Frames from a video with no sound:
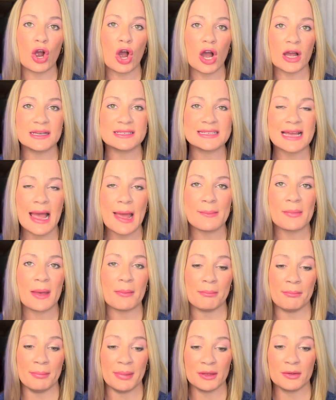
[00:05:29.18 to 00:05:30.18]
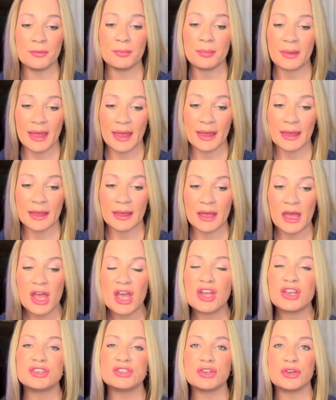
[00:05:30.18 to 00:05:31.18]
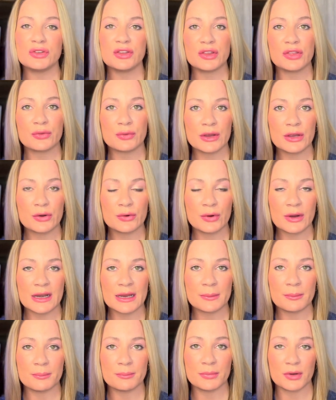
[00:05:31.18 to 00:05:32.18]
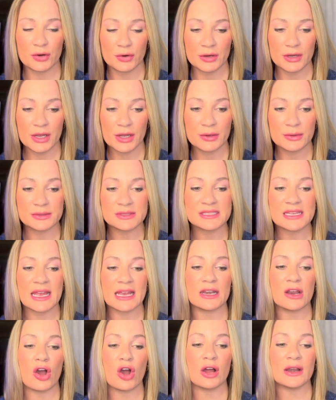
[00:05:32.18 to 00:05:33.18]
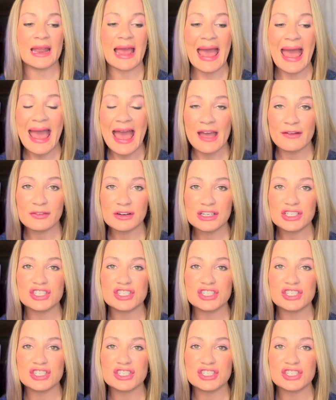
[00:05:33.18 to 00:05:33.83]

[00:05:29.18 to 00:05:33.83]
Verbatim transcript: on-time bill paying to the three credit bureaus and on average